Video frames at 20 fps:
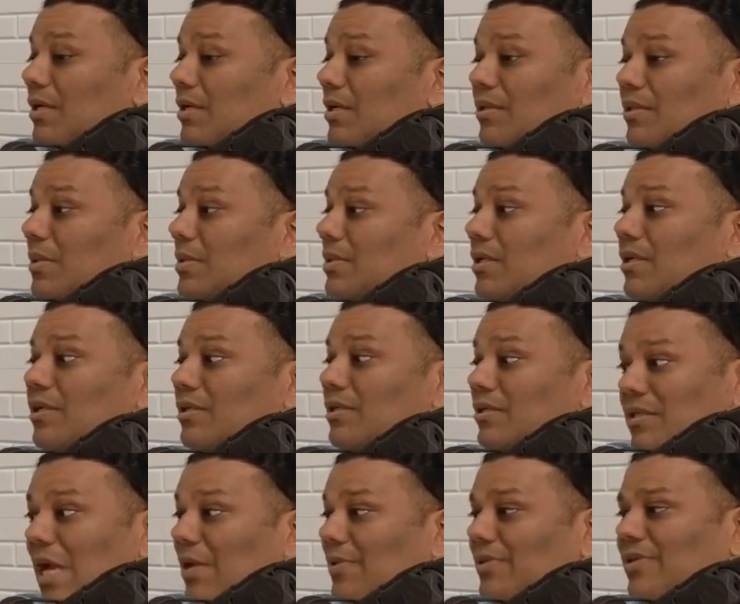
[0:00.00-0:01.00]
are
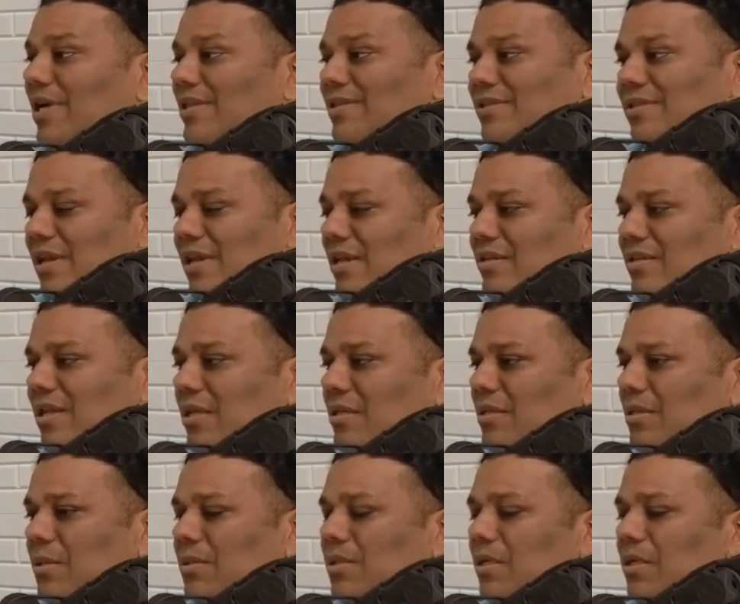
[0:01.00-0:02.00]
downsides, and
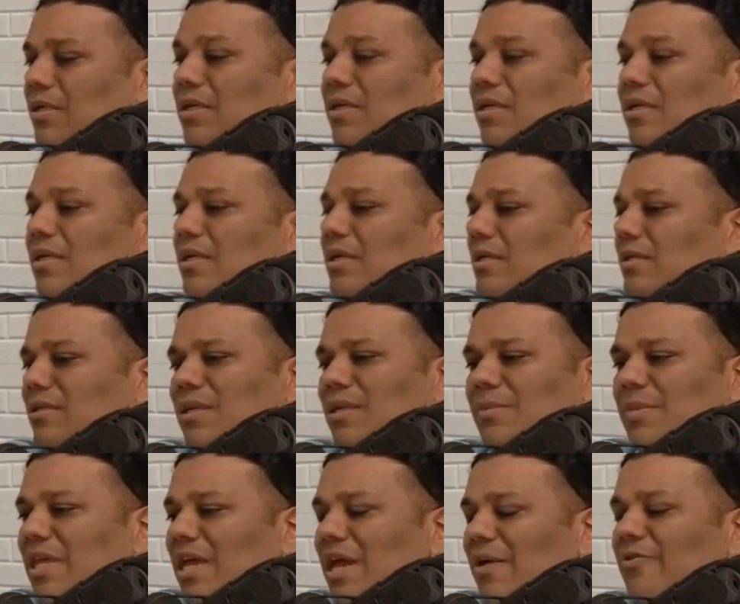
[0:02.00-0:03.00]
those are,
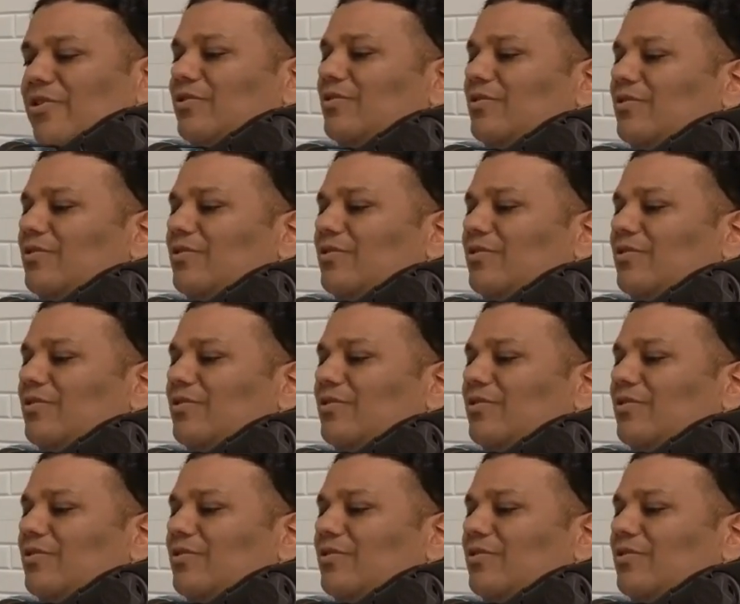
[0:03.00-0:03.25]
some of that